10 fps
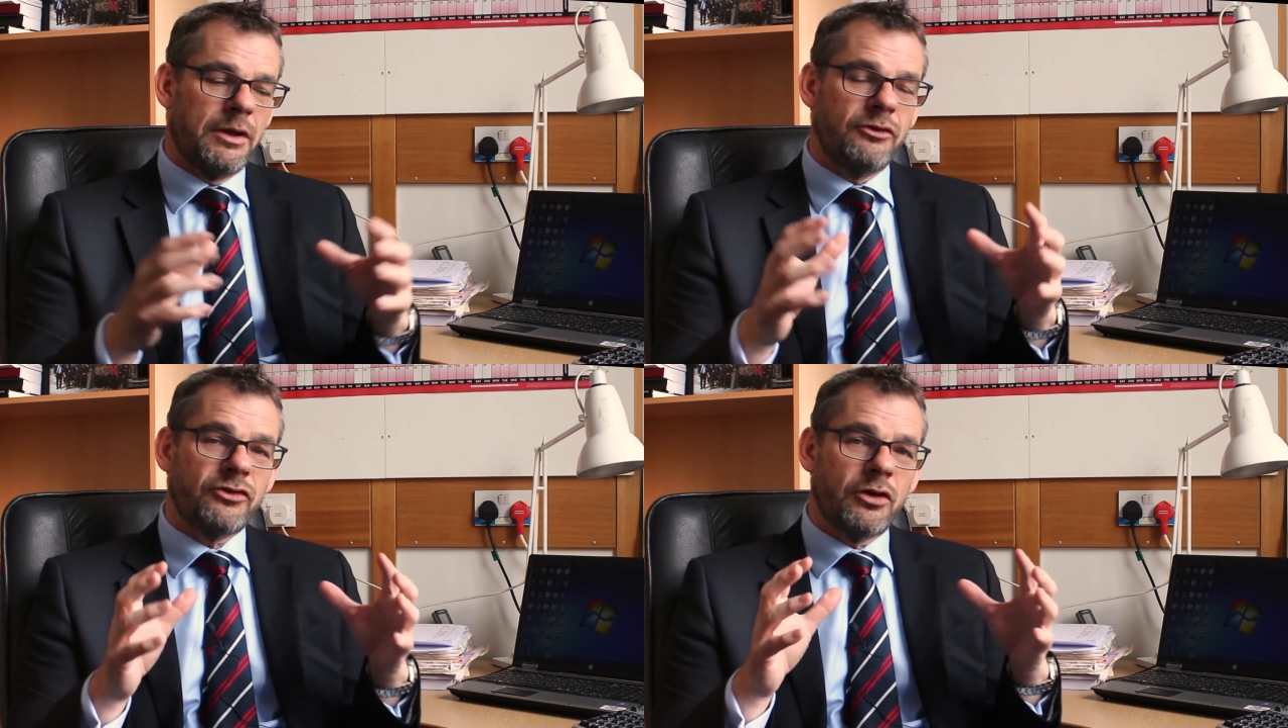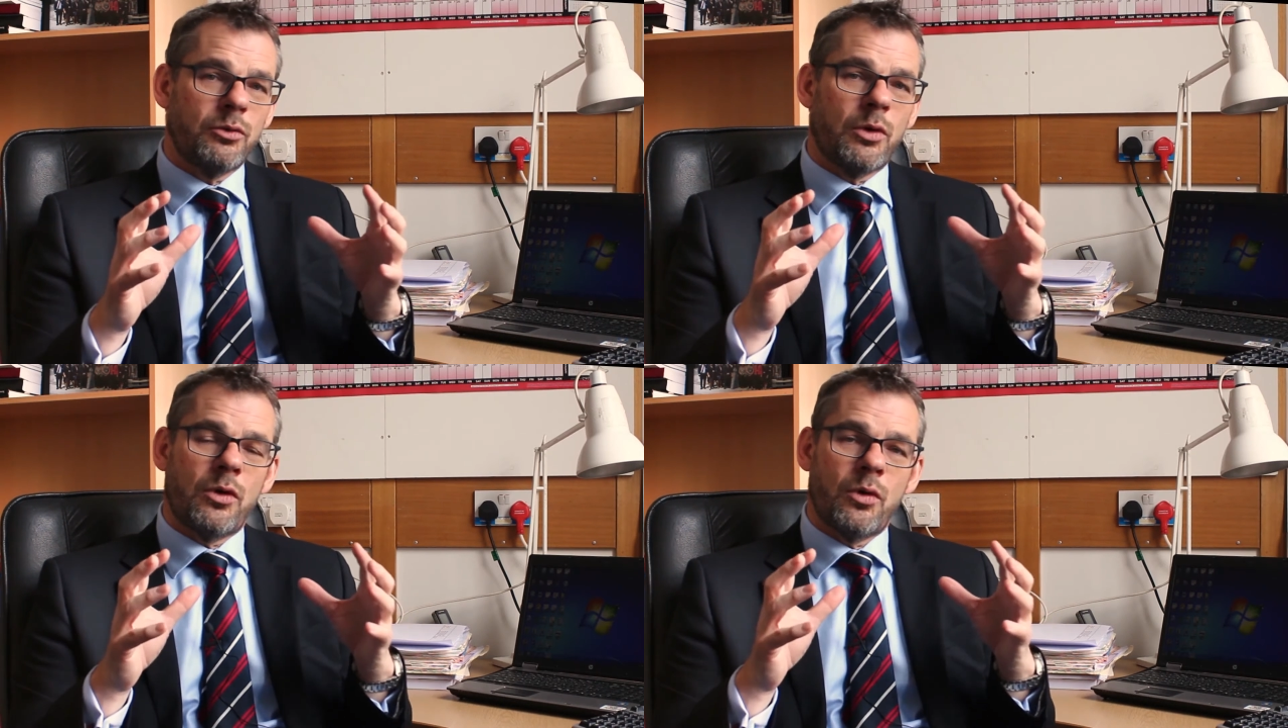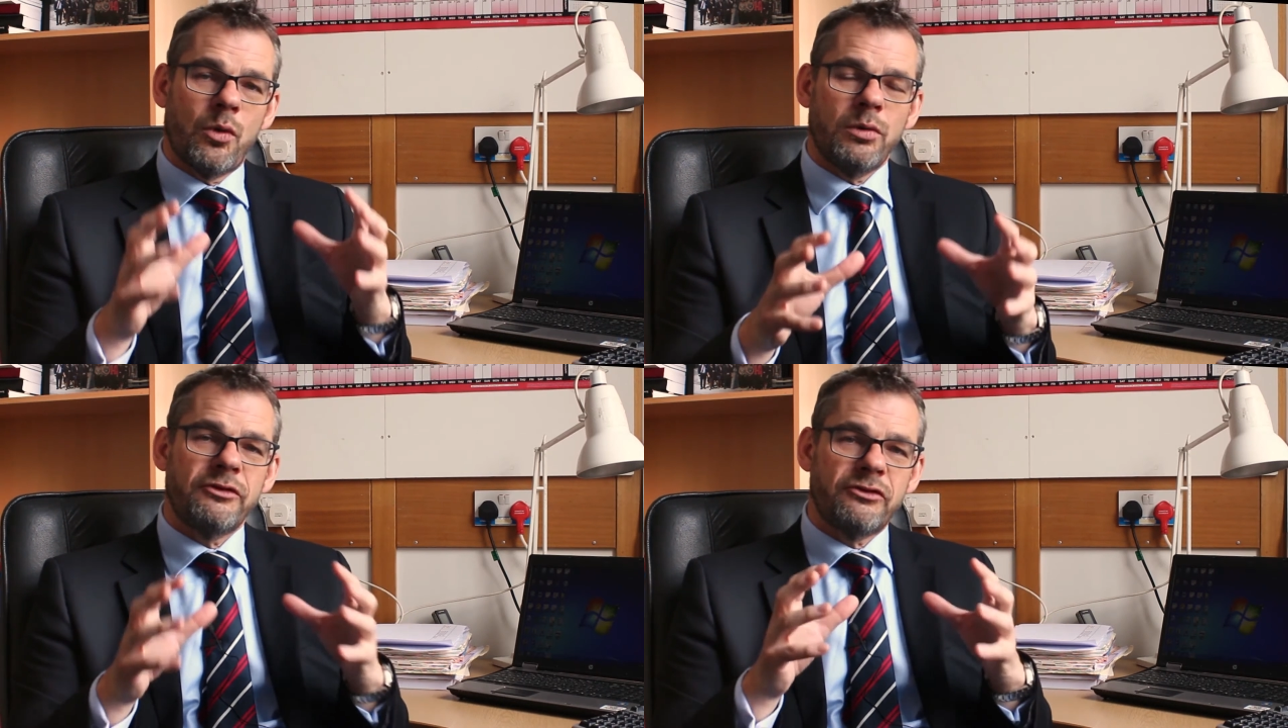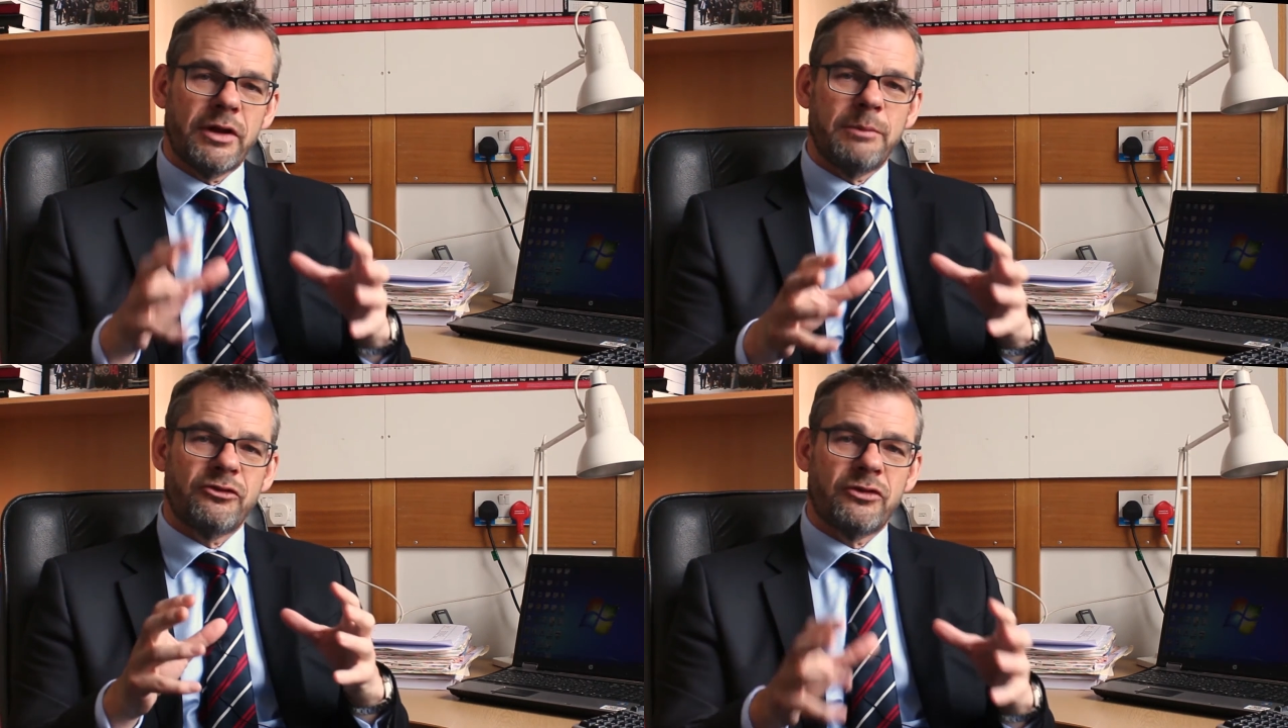So all the
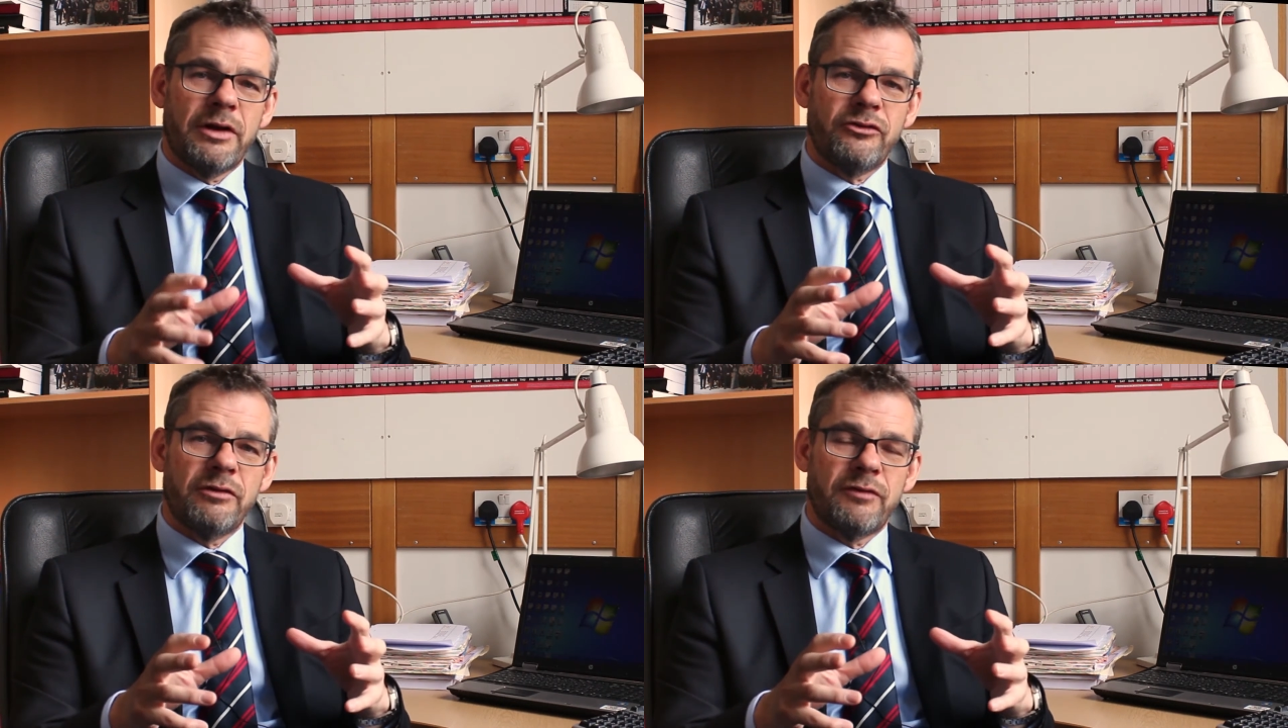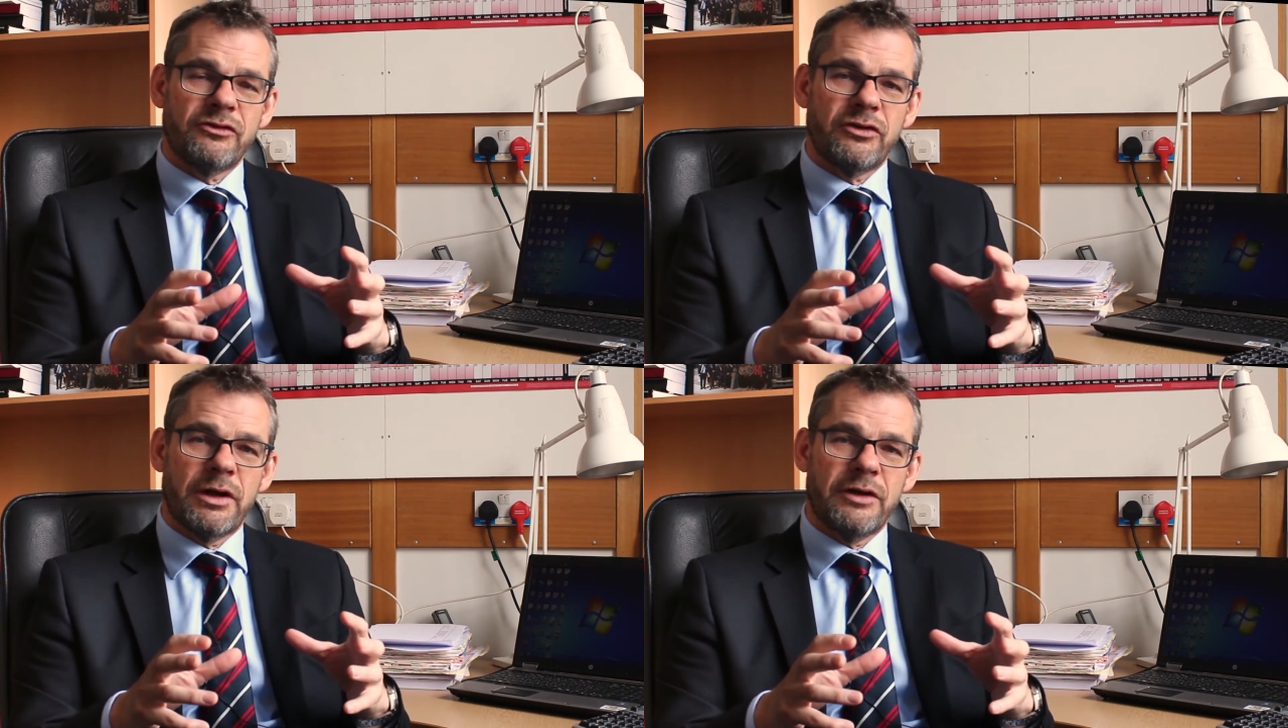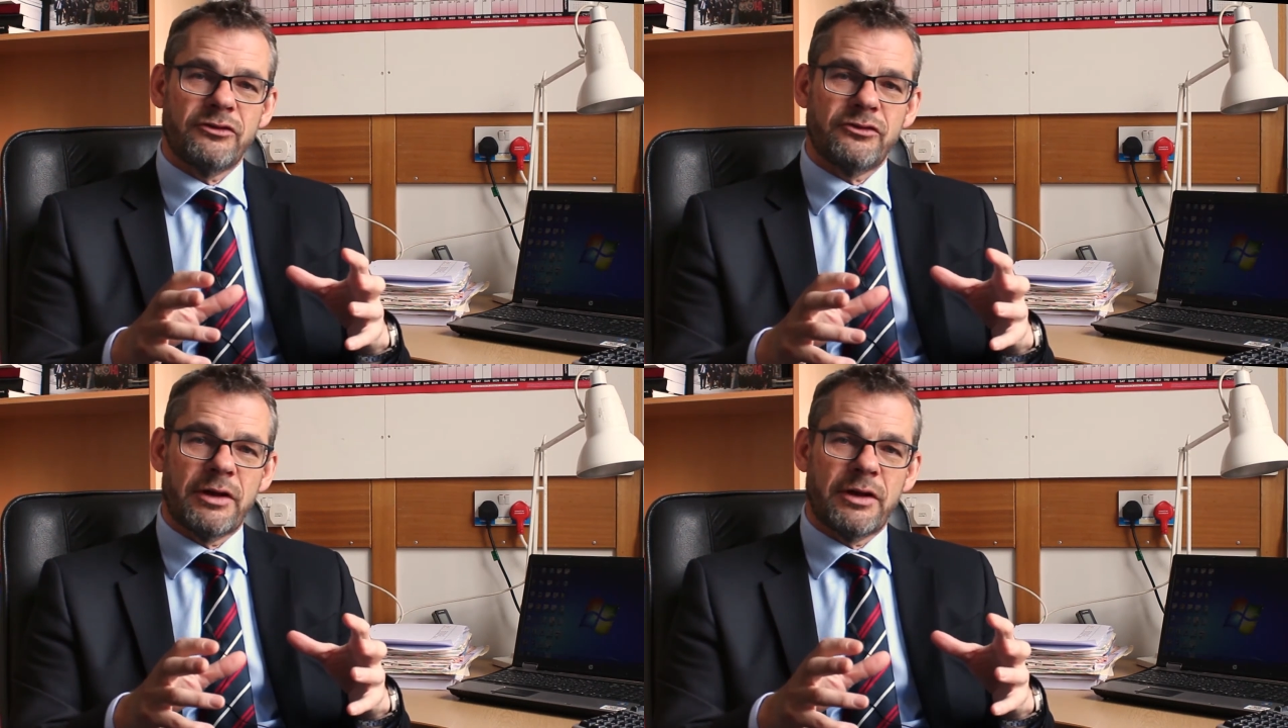same staging investigations